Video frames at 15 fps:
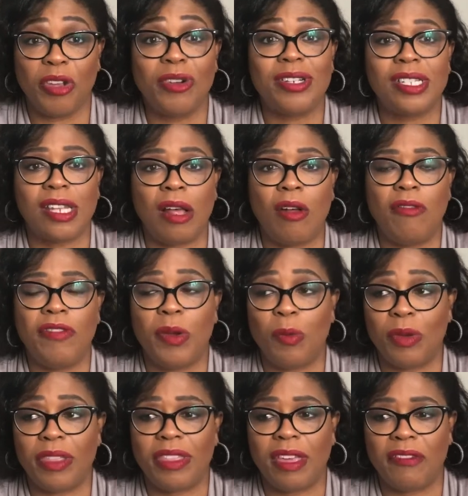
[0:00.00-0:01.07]
yourself and
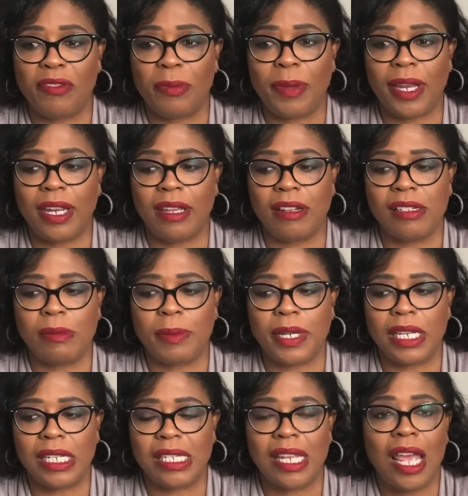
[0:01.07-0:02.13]
with everybody else
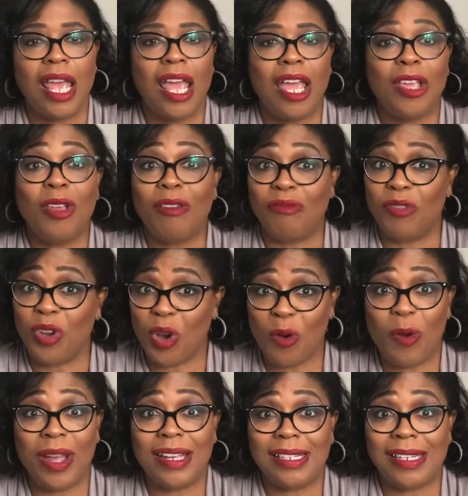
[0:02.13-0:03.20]
because you have
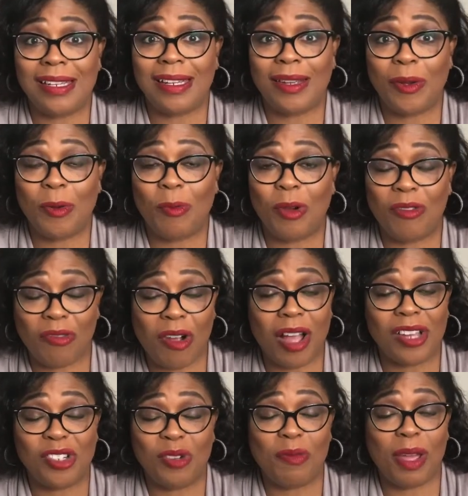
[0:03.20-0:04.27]
no idea what
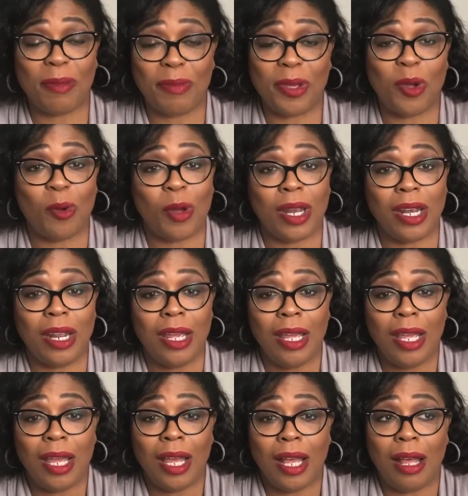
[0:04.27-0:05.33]
ride you might be on.
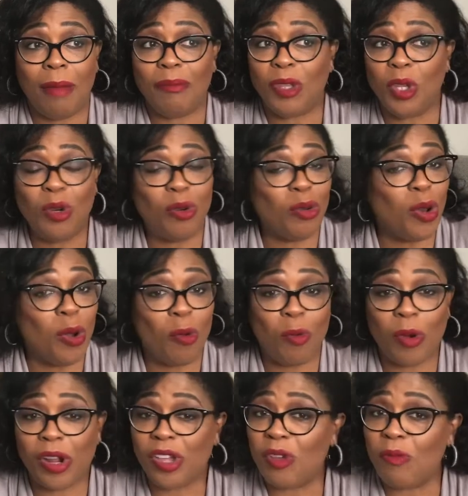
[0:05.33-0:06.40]
Um, you don't know
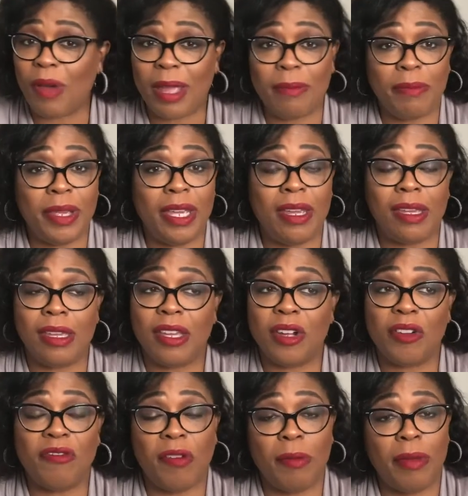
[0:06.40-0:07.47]
where you might be a
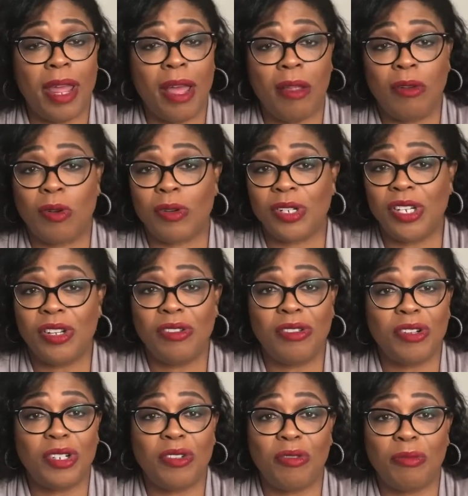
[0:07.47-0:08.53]
year from now or two
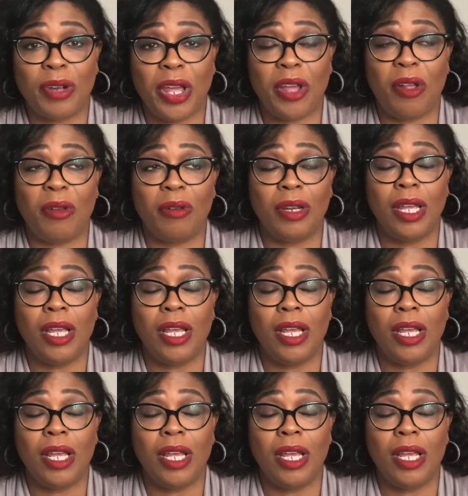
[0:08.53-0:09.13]
years from now,